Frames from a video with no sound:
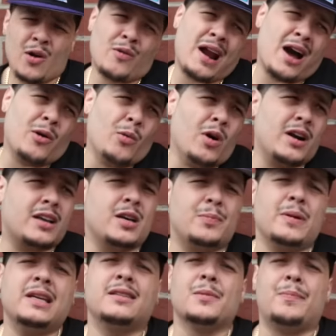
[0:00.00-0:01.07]
Round one could
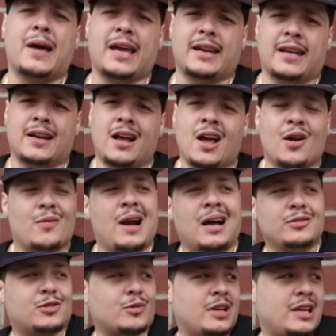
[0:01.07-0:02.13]
be debated.
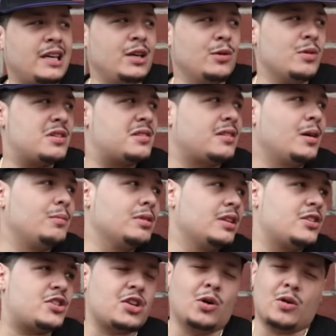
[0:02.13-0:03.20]
Round three, he was
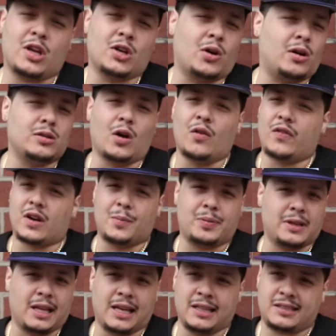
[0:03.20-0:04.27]
stumbling, choking all over the
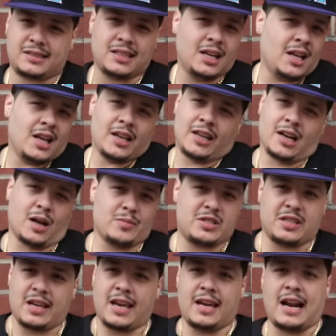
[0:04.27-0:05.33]
place. You know what I'm
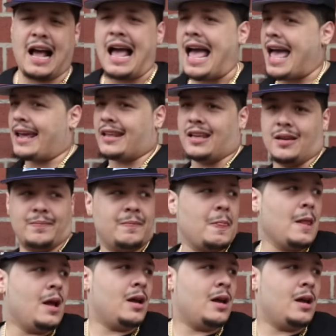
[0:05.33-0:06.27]
saying? I had him